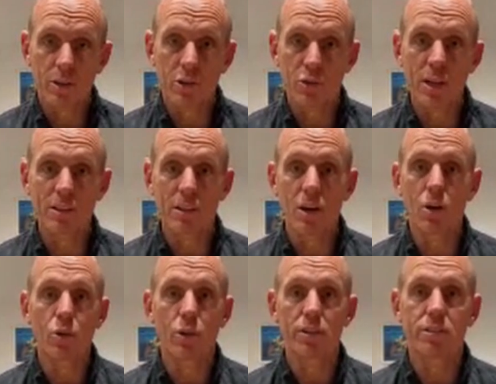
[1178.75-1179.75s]
Yeah. Contract and hold.
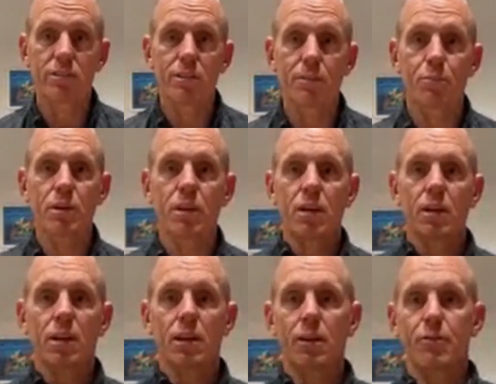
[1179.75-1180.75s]
Simply,
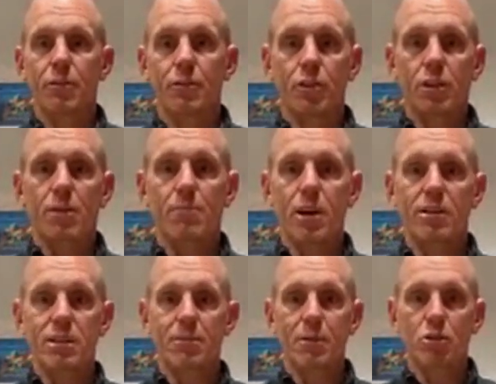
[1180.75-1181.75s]
if you had a
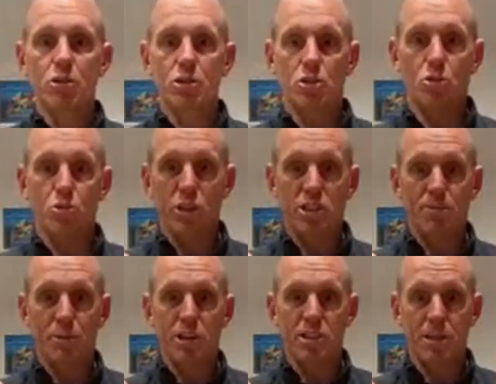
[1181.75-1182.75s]
bicep and you just squeeze
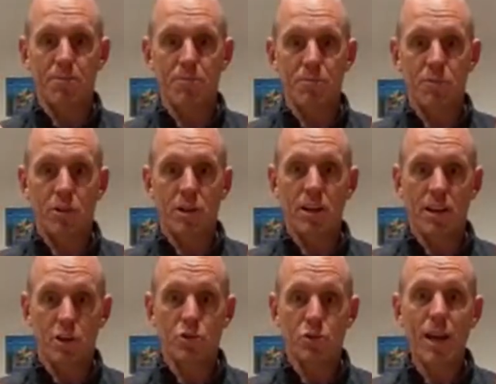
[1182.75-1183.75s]
your bicep, right up,
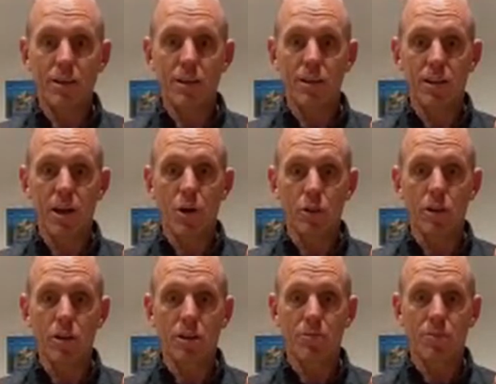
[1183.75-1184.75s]
and contract it and hold
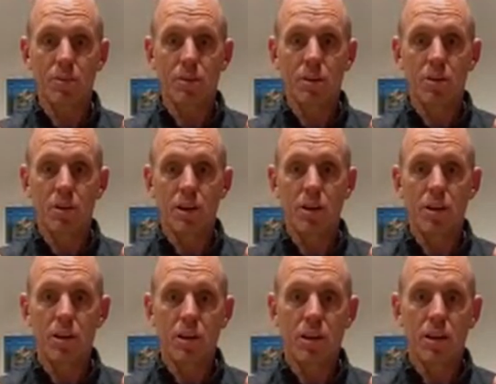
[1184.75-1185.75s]
it, right up,
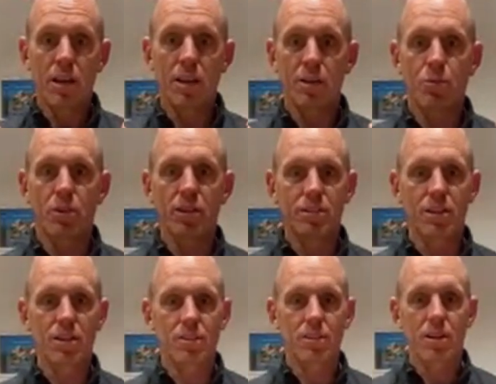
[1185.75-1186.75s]
and then release
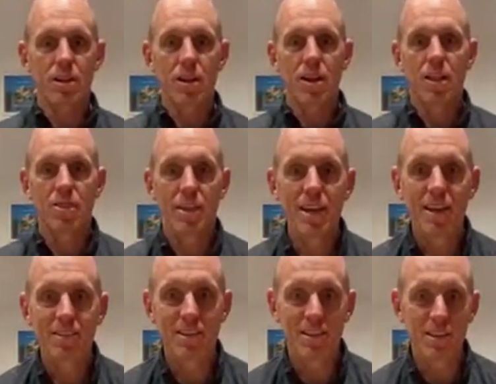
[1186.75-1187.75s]
it. That
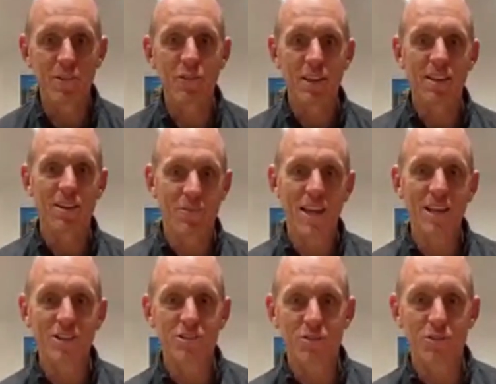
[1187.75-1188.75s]
has significant
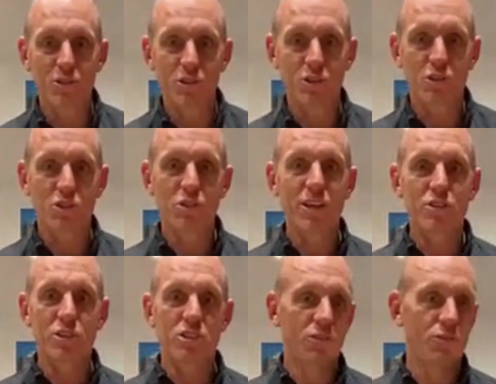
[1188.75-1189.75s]
advantages for you because you're
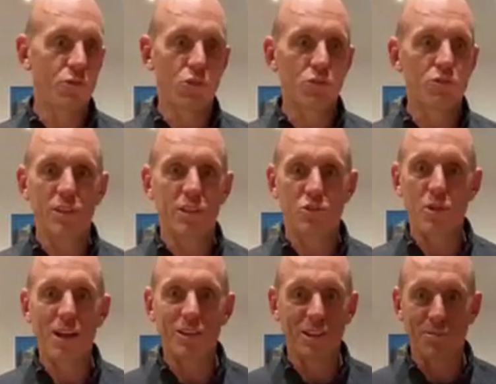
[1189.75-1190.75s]
actually just forcibly
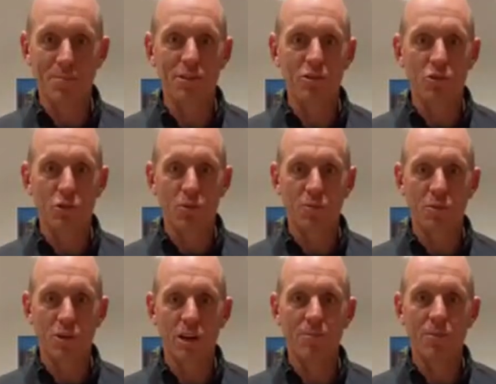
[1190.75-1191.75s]
contracting the muscle group,
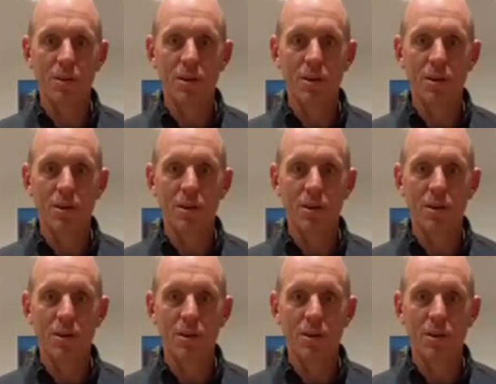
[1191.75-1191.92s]
right?